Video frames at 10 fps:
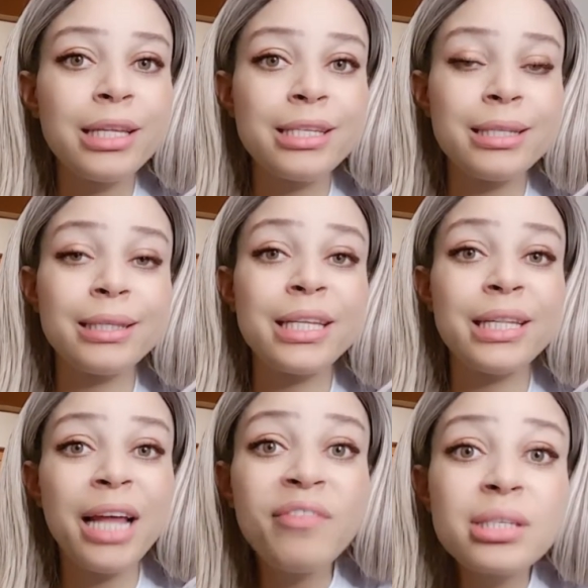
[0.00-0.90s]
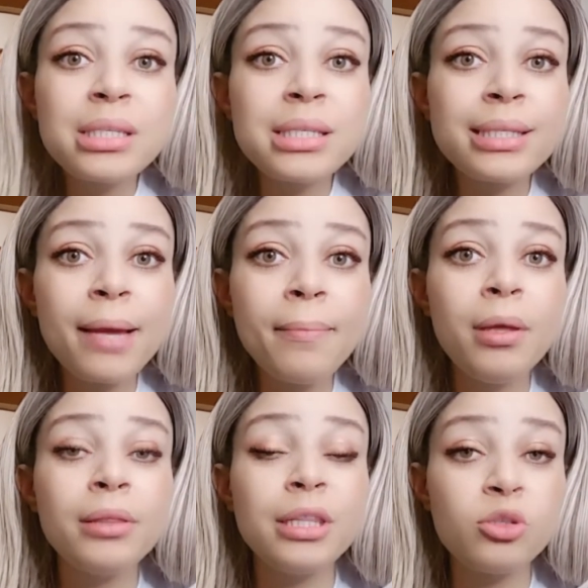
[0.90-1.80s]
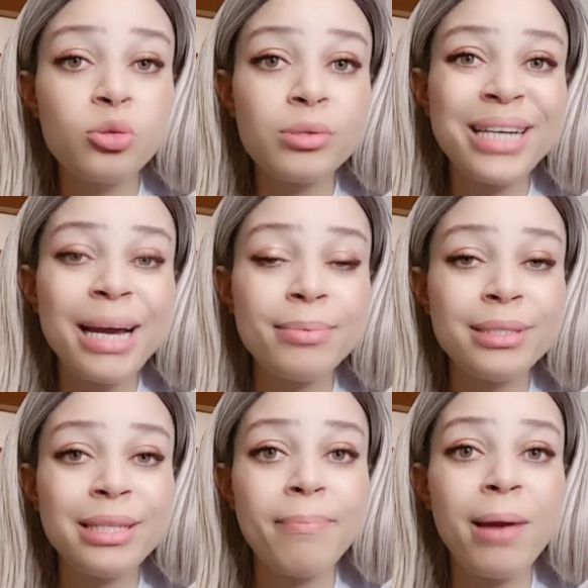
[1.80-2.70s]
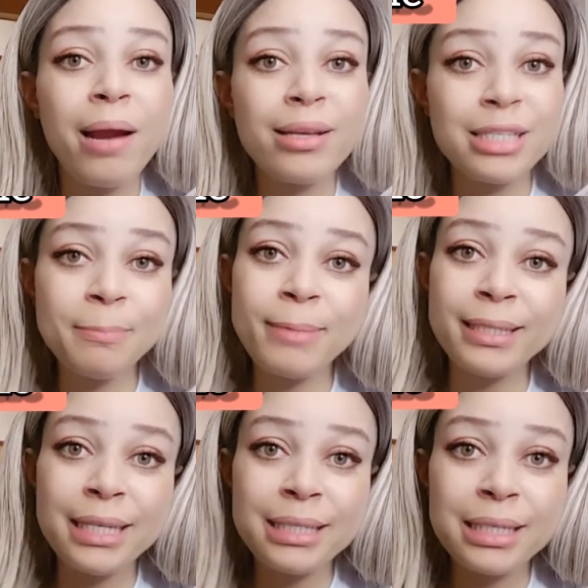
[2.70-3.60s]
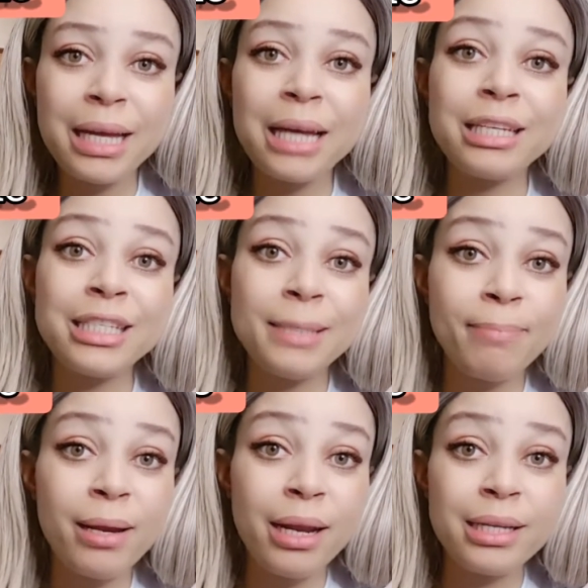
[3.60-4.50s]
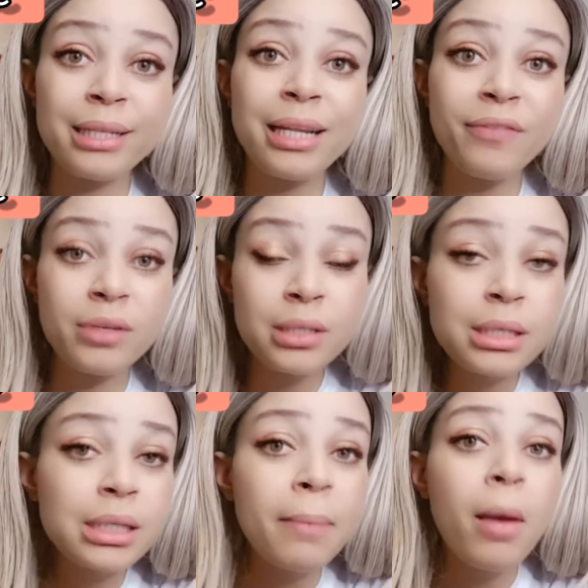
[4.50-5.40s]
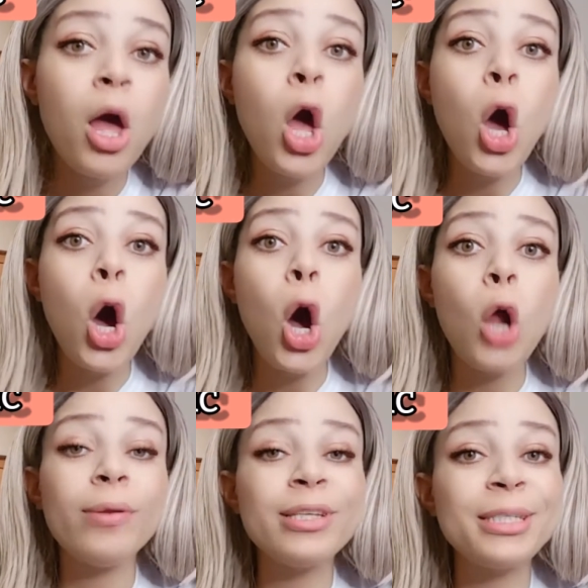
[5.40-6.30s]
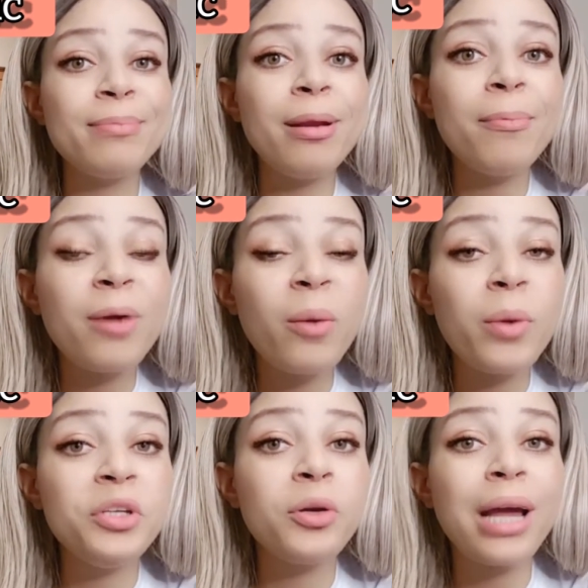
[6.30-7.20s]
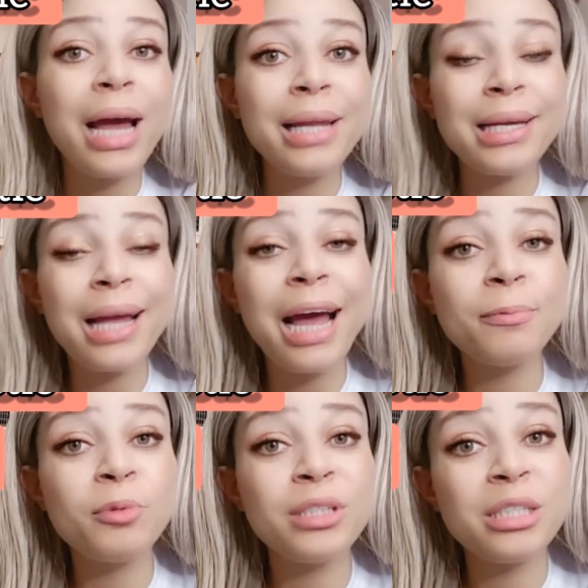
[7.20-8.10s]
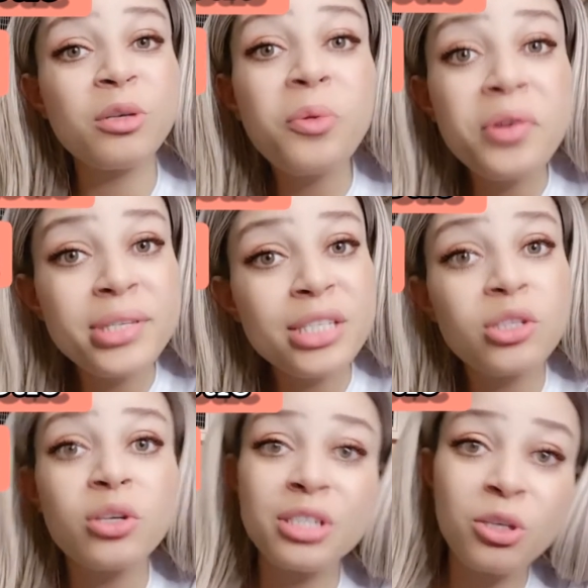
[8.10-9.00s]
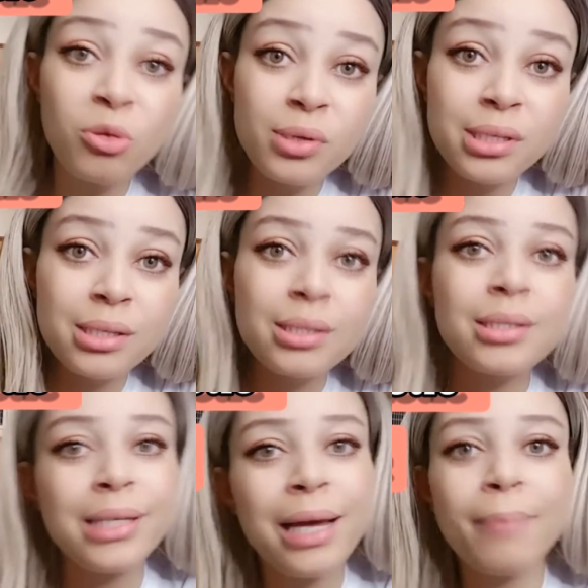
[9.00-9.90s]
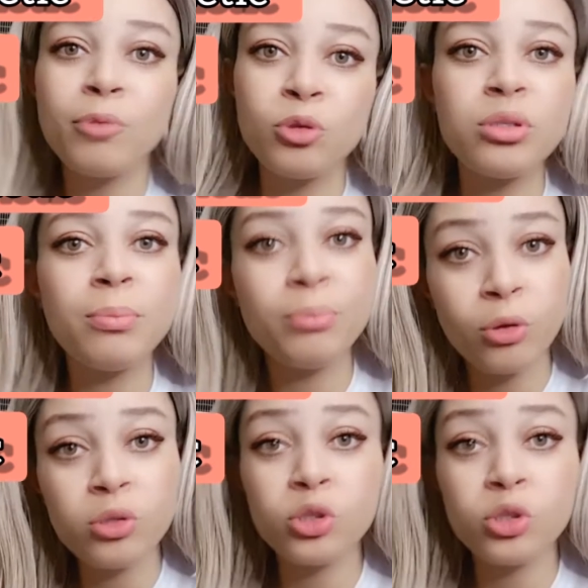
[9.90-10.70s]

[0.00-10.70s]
the nervous system, the 2 types, the parasympathetic and the sympathetic nervous system. Always remember when your cardiac output increases or decreases. Yeah, between those